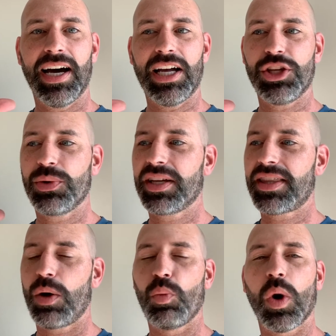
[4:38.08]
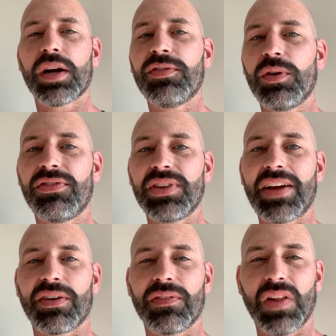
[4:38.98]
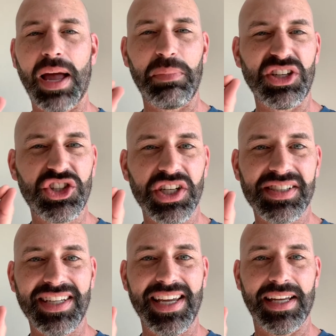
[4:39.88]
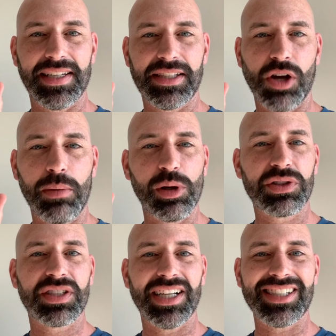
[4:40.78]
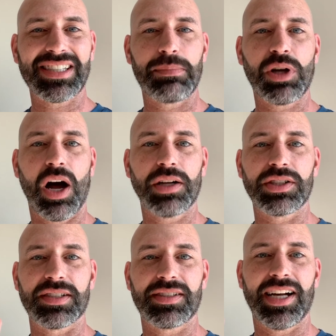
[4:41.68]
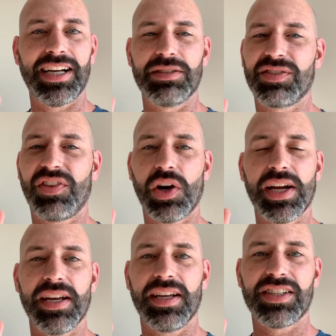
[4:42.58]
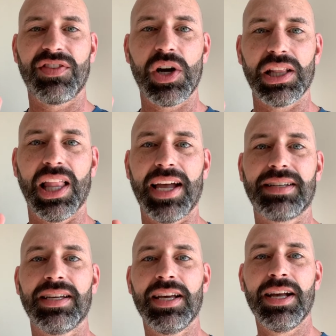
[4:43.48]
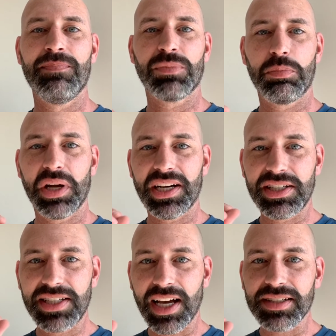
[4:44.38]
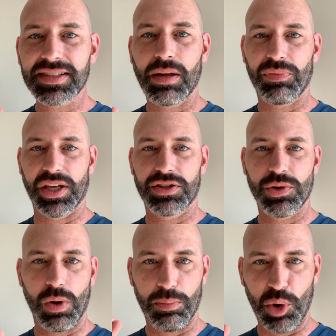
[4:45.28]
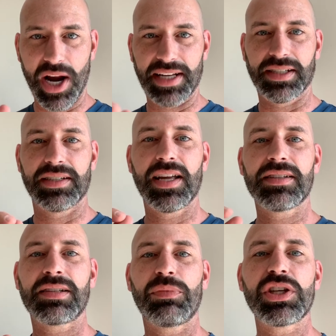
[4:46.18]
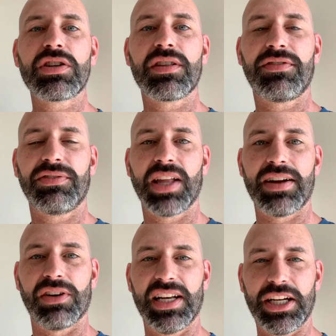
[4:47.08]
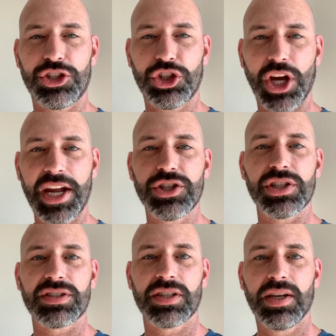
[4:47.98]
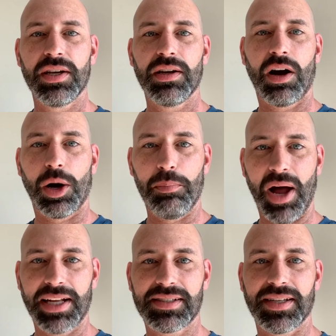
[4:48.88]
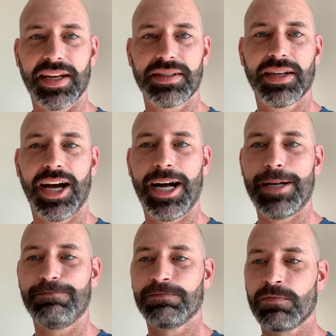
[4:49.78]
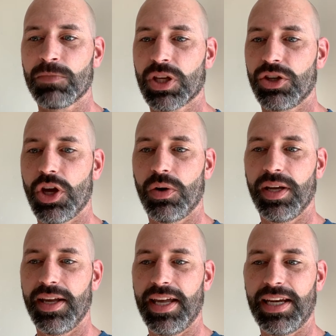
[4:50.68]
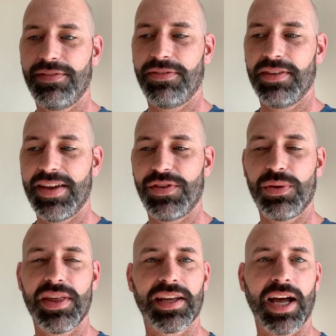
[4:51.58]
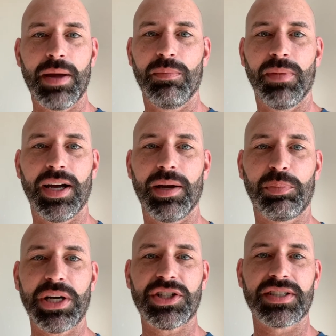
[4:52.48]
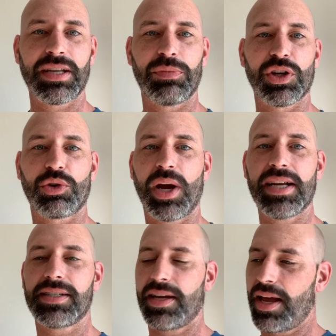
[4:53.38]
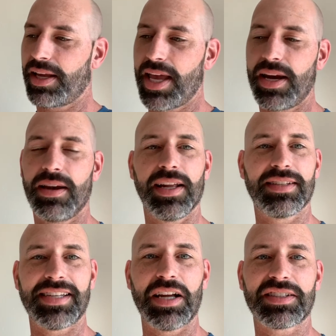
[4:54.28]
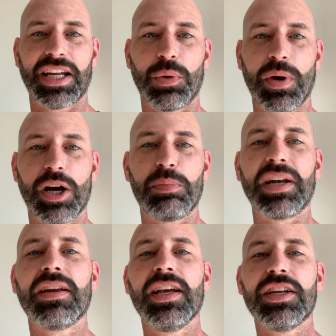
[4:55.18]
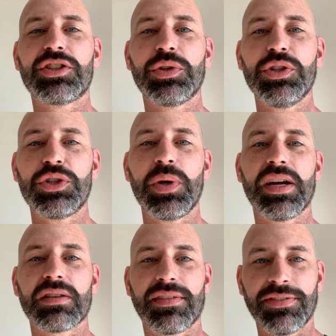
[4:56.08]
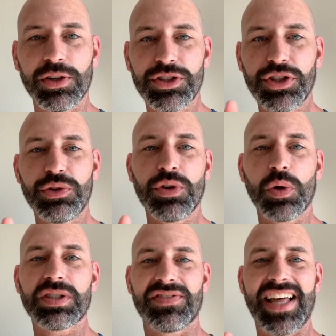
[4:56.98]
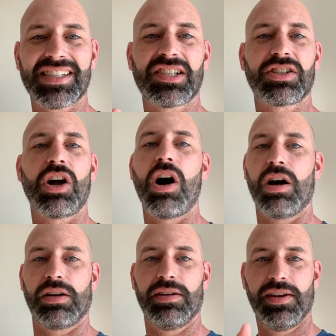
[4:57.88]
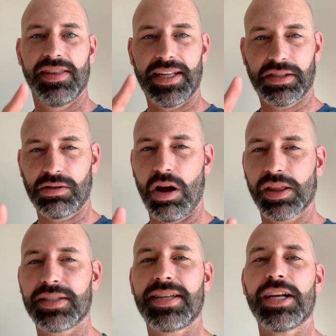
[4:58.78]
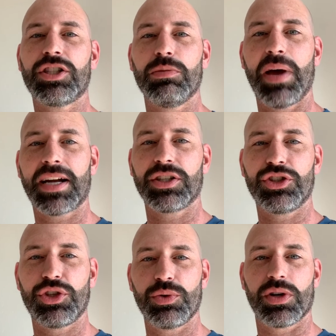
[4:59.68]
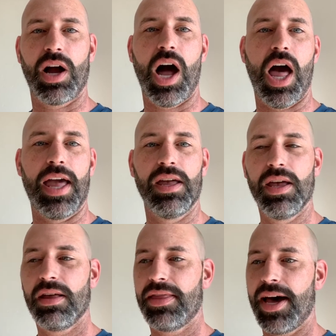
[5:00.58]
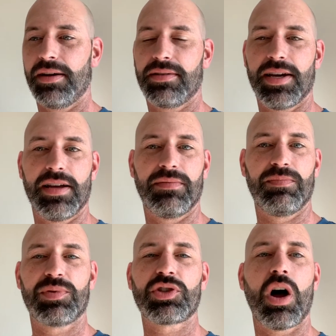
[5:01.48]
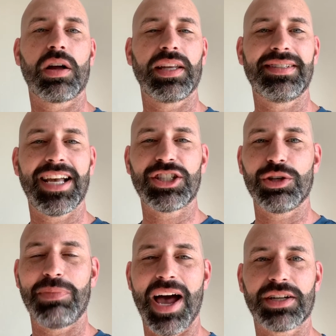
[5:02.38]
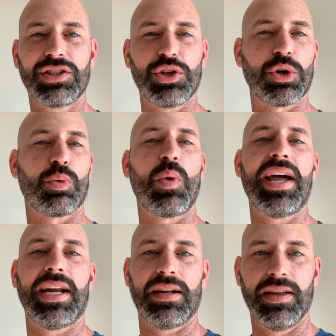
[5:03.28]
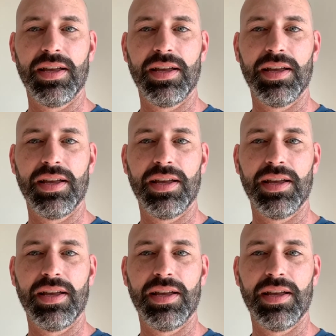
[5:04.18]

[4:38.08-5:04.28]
You get that wonderful flavor of lime, but just a hint. It's almost subconscious. It's very light, but it does something to our brains. It does something to the flavor, and it changes our mindset. And if you think I'm preaching something crazy, I get it. It sounds kind of weird, but as soon as you hear the first two notes of that song that takes you back to junior high, that song that takes you back to your wedding,